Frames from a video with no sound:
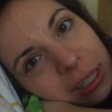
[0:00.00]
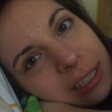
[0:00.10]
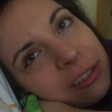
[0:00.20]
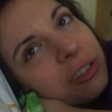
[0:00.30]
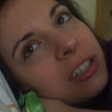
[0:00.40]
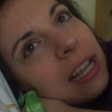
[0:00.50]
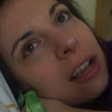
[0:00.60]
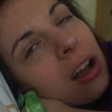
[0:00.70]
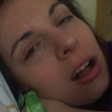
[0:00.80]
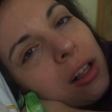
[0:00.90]
It's just like
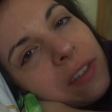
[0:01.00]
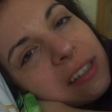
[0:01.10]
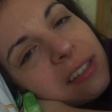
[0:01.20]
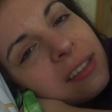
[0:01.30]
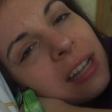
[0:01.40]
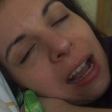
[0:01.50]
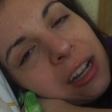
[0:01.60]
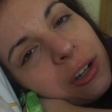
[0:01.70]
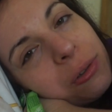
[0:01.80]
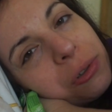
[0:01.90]
all this
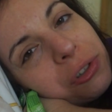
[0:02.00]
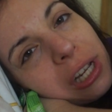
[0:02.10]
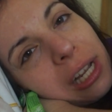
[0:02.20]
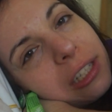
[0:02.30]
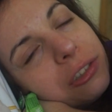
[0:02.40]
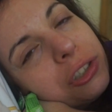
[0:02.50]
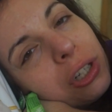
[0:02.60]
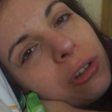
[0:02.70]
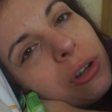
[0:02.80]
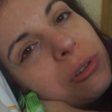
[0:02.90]
taco shit and
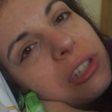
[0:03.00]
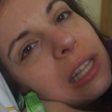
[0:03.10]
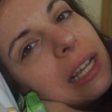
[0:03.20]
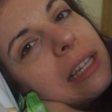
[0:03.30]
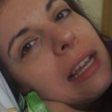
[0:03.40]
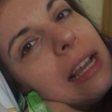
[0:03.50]
churros and like,